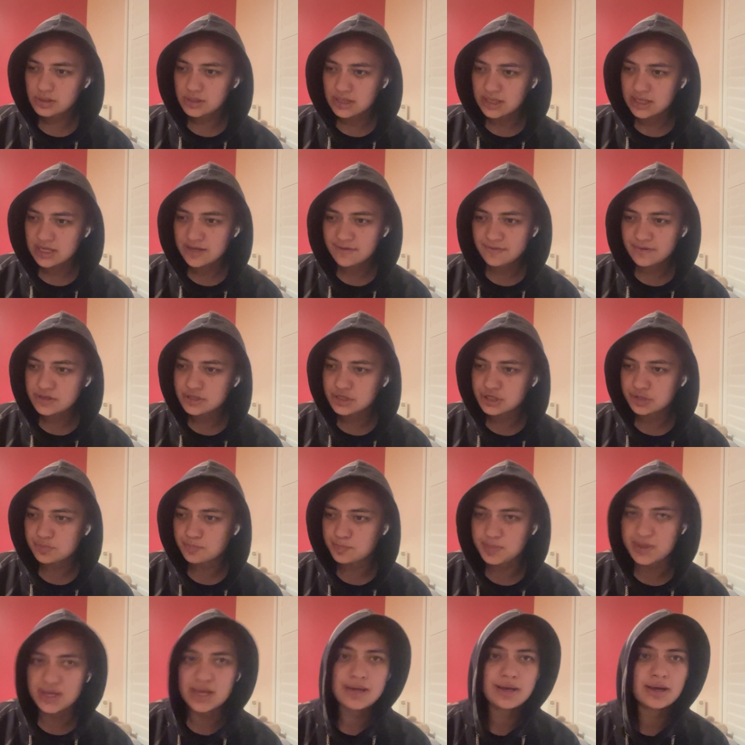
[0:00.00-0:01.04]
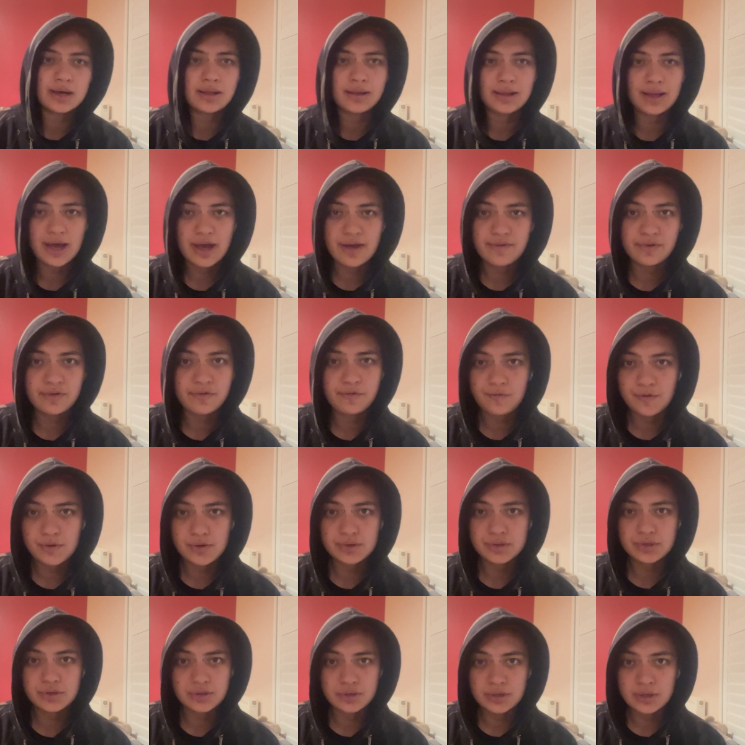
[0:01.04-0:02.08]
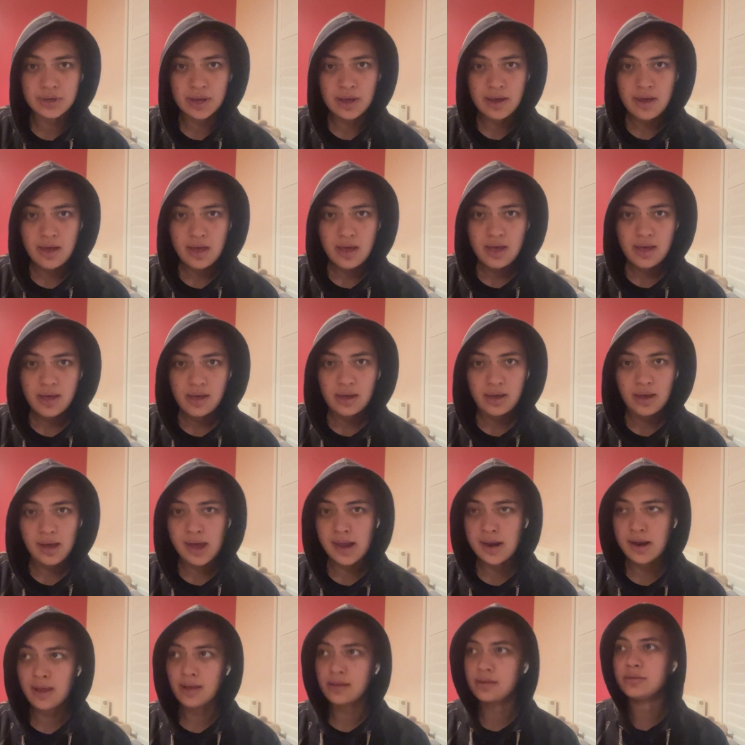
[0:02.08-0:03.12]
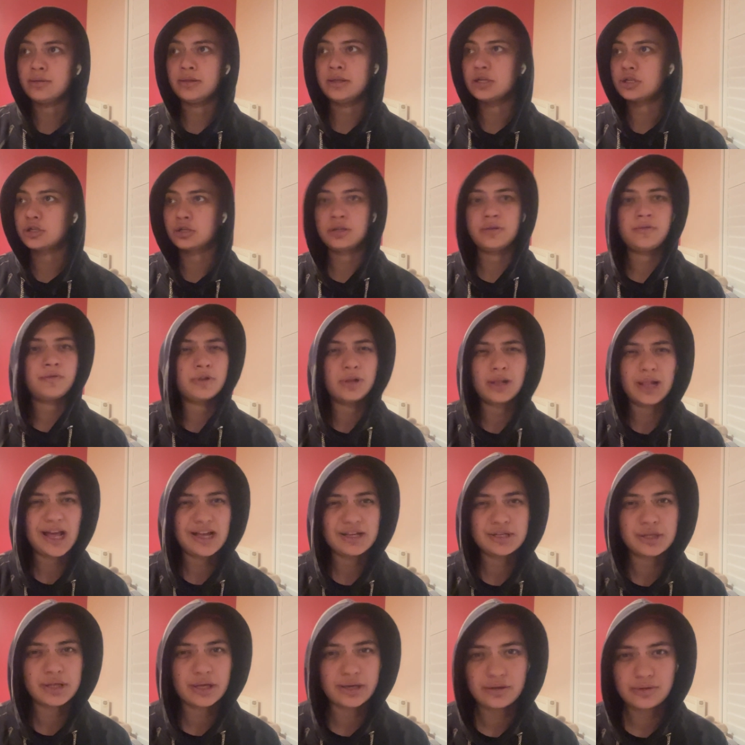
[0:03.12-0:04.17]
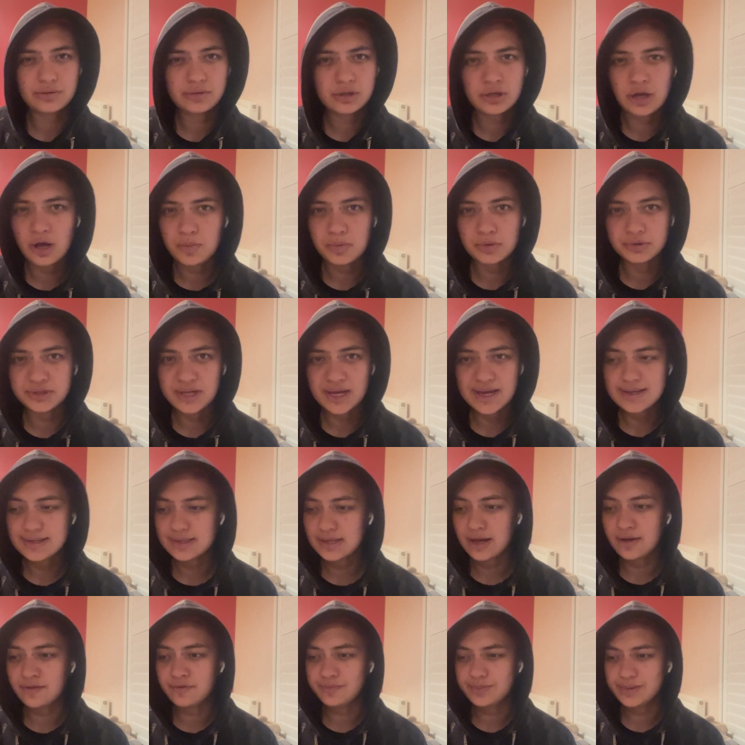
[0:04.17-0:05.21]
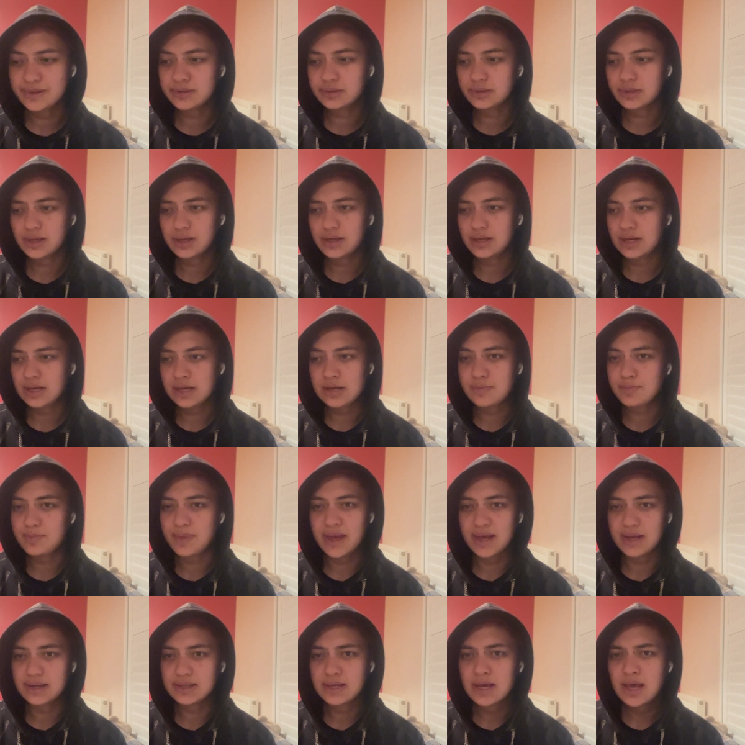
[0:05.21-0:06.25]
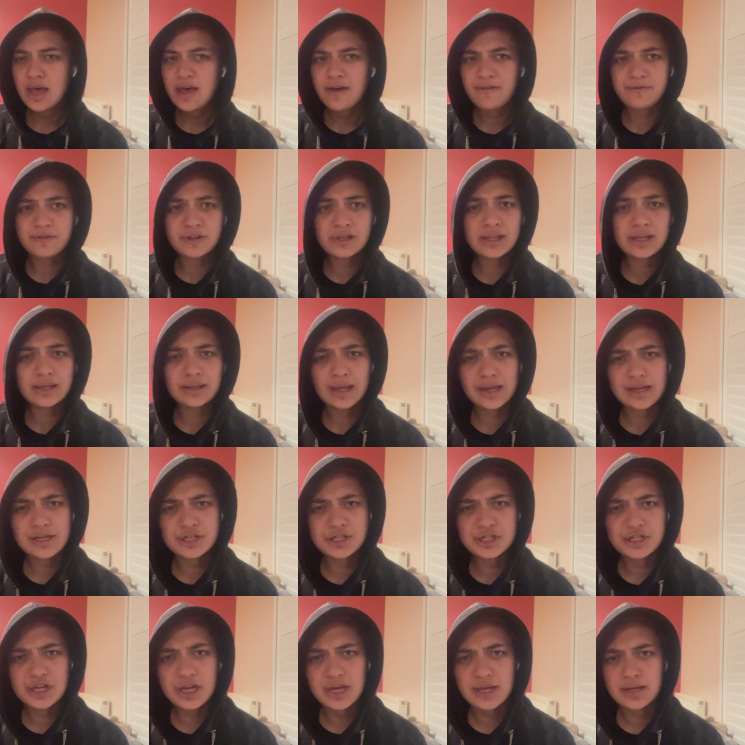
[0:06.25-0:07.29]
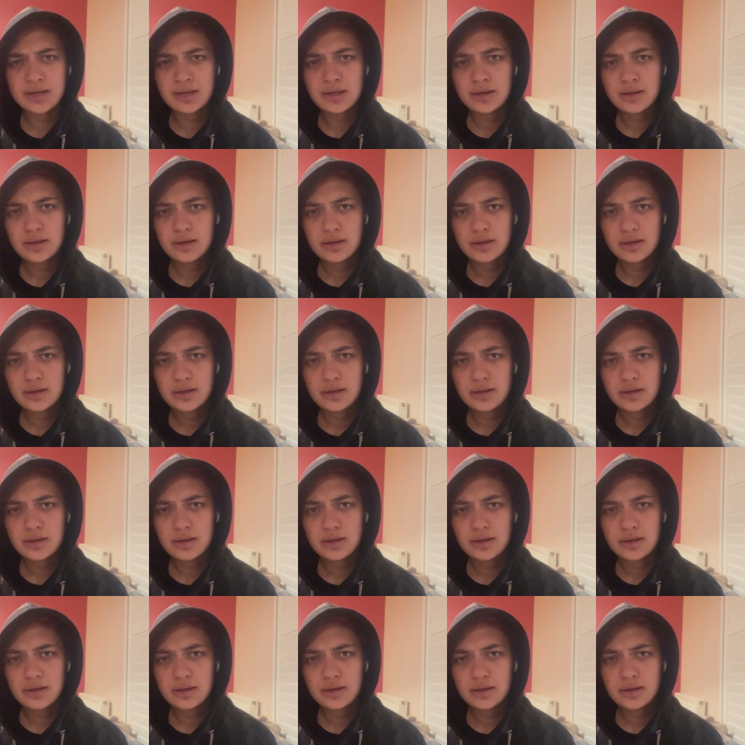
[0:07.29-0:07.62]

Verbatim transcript: even just being alive, it feels good. And literally for the last like couple days, I've been in bed feeling like shit.